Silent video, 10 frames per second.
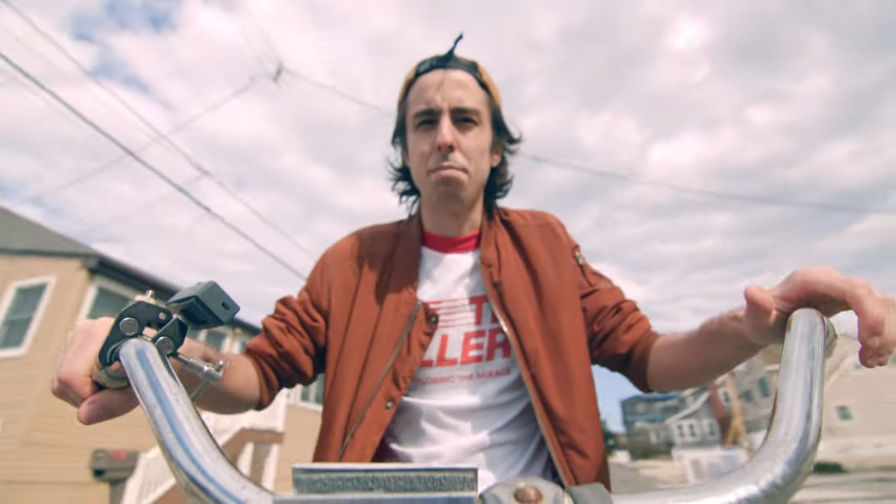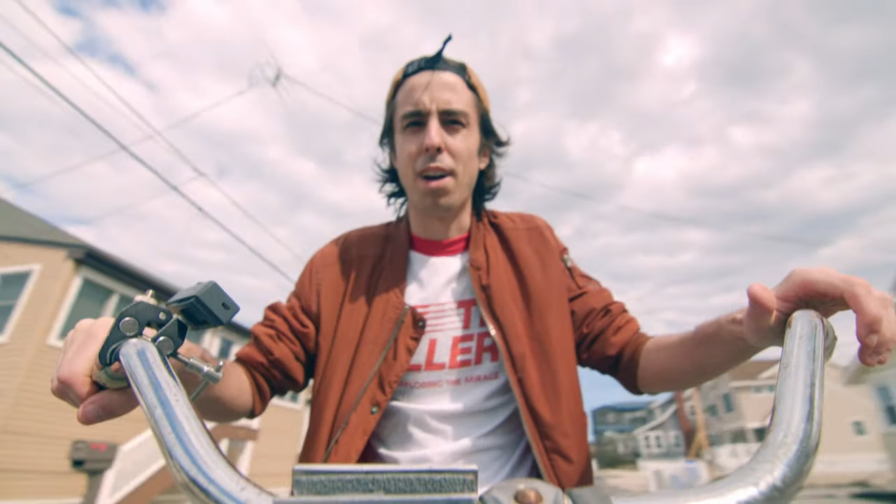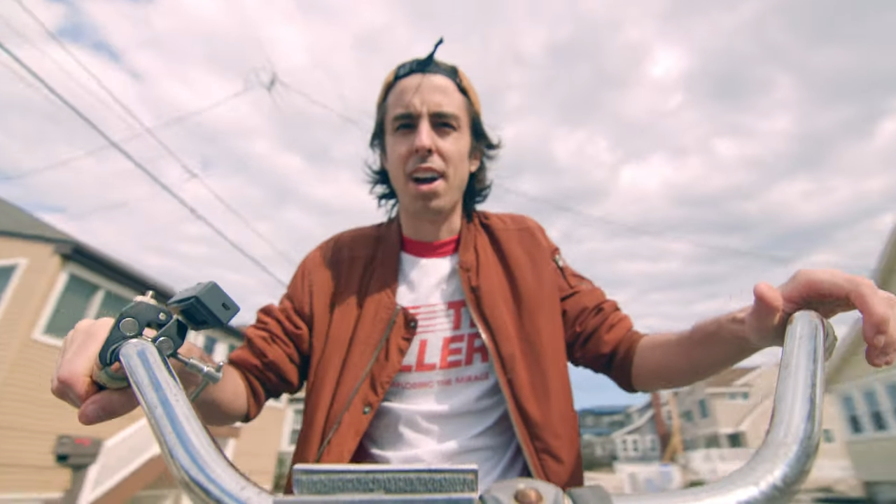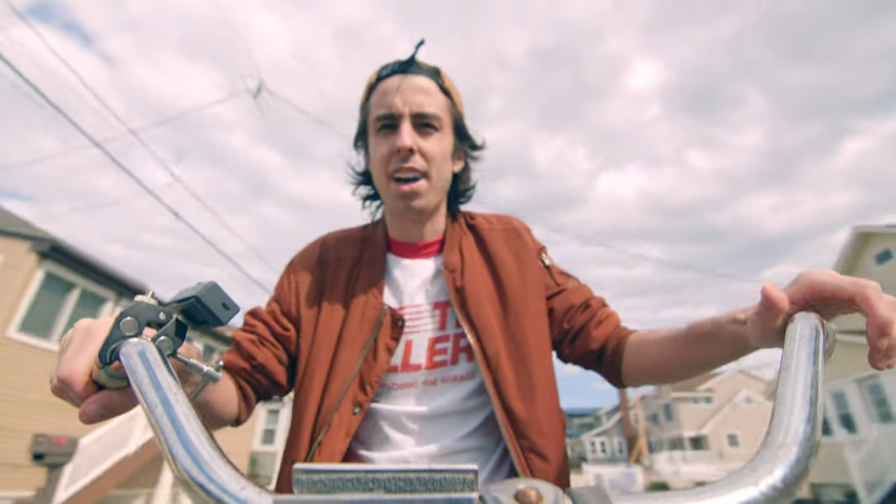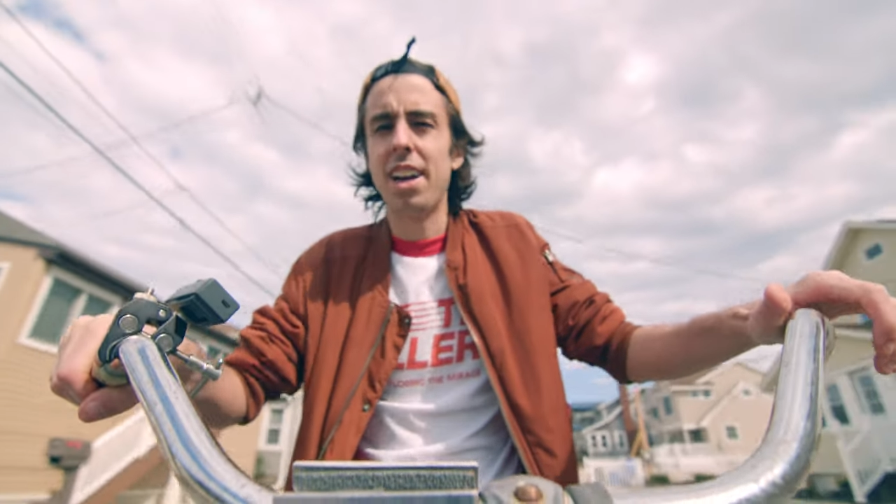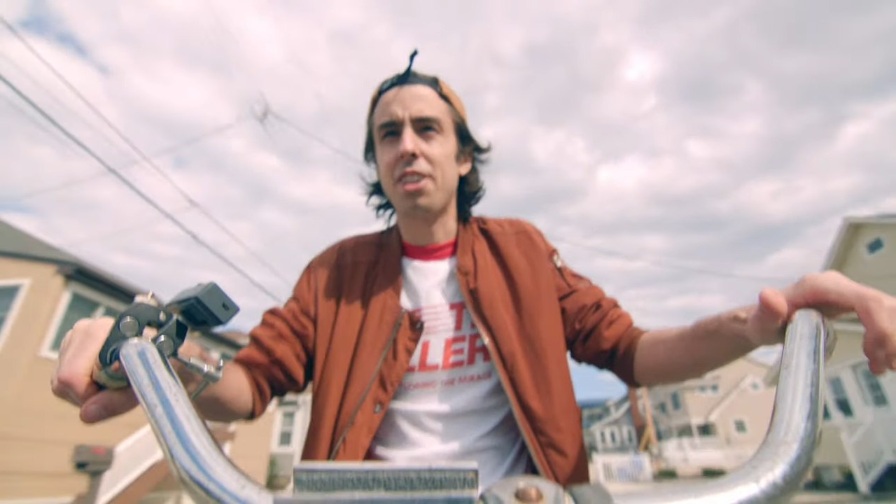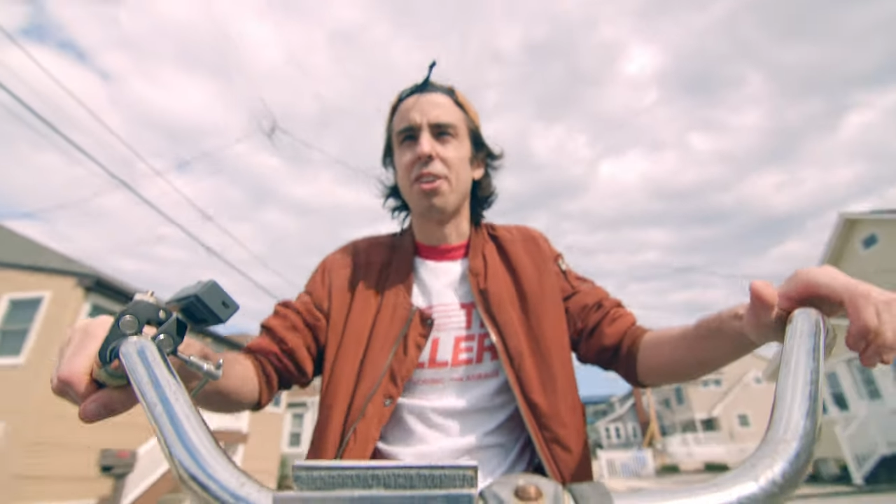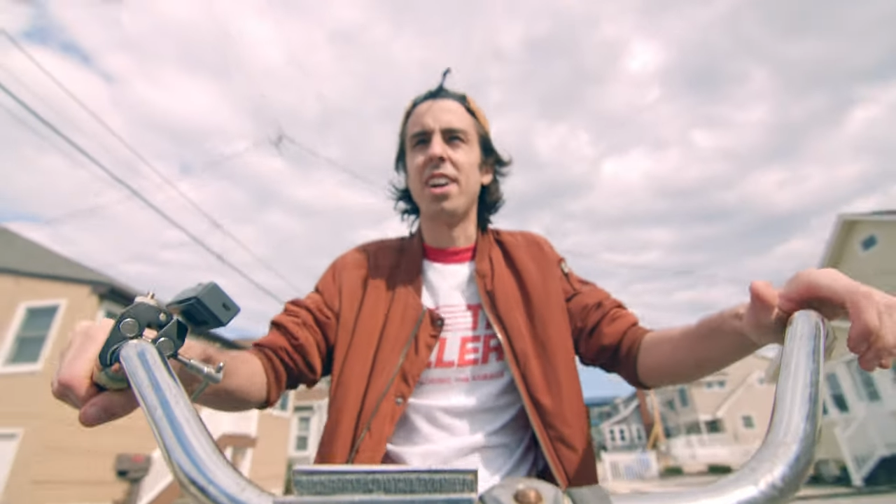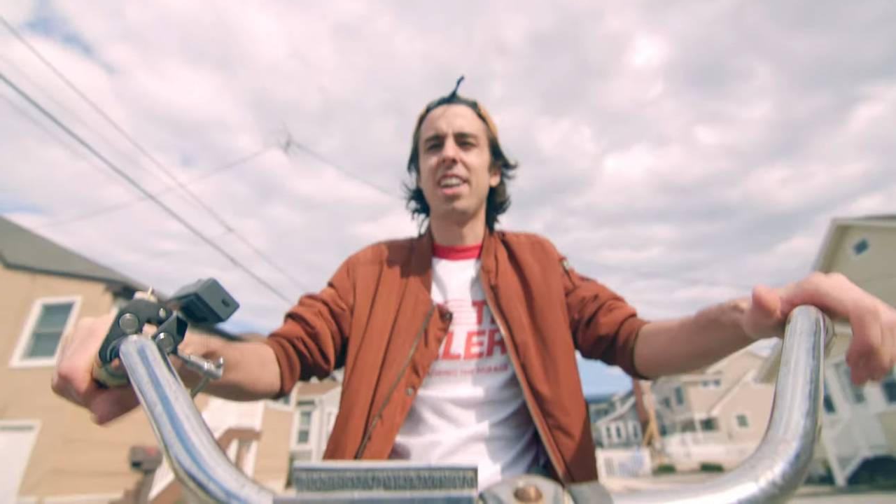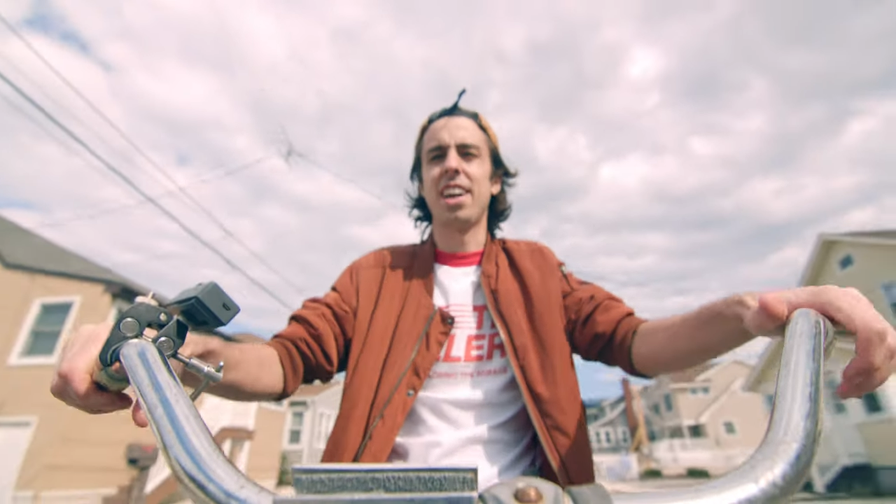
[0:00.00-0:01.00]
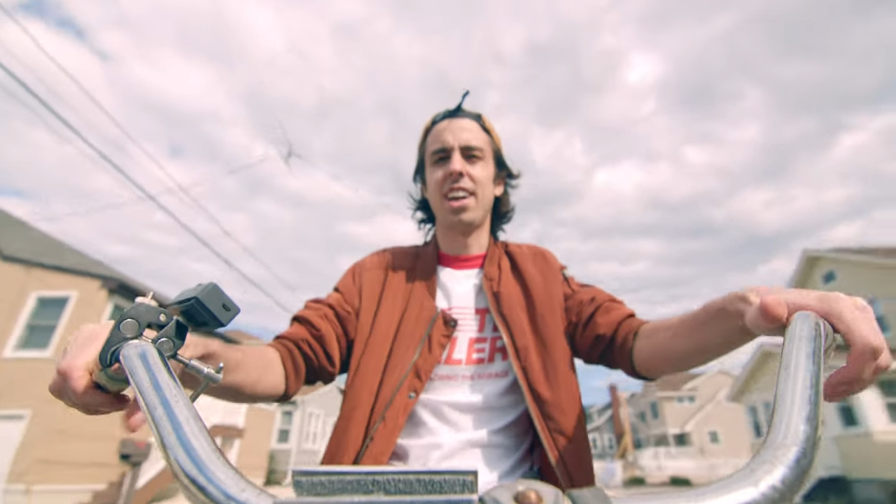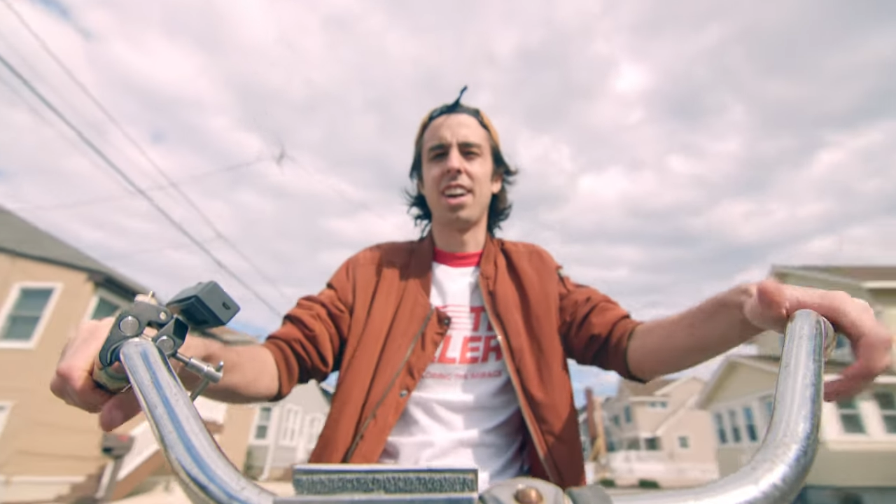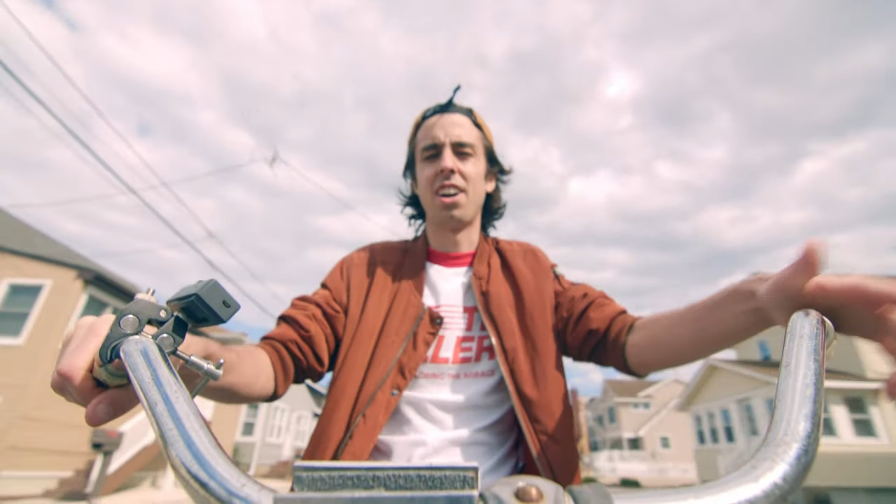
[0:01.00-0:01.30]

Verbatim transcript: Bye, Greg.